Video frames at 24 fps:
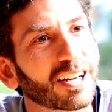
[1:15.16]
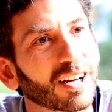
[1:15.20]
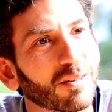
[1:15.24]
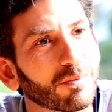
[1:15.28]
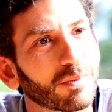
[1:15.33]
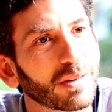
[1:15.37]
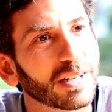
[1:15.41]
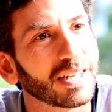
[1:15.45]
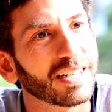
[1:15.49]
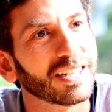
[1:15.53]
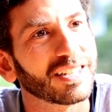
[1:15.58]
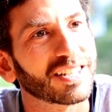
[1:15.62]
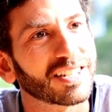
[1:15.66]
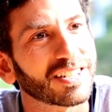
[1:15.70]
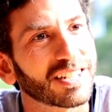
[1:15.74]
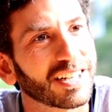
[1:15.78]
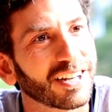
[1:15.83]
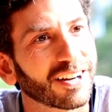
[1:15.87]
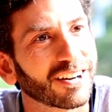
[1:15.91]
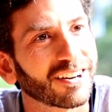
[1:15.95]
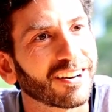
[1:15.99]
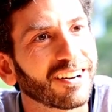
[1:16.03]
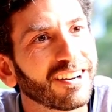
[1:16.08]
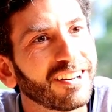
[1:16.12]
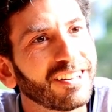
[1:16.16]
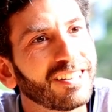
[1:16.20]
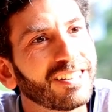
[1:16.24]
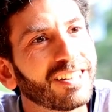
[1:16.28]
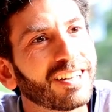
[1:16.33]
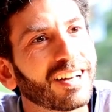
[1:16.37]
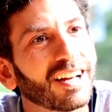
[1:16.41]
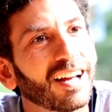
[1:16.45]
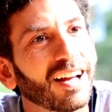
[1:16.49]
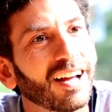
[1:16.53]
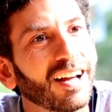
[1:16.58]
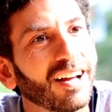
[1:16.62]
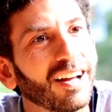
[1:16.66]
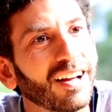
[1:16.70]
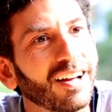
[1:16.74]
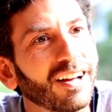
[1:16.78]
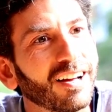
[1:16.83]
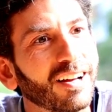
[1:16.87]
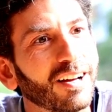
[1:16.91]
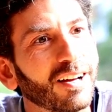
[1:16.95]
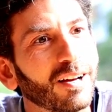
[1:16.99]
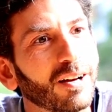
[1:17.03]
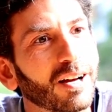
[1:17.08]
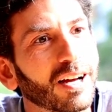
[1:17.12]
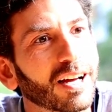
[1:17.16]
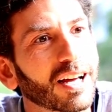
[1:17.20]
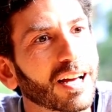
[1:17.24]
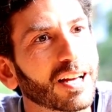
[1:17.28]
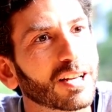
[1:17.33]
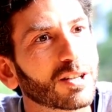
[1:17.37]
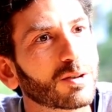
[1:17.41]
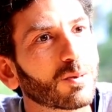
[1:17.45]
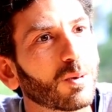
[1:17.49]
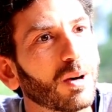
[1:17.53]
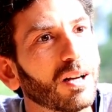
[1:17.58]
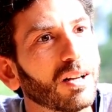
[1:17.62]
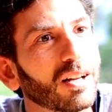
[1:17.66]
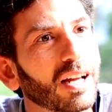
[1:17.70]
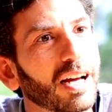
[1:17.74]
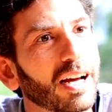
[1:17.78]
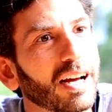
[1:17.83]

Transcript: companies, is here, as well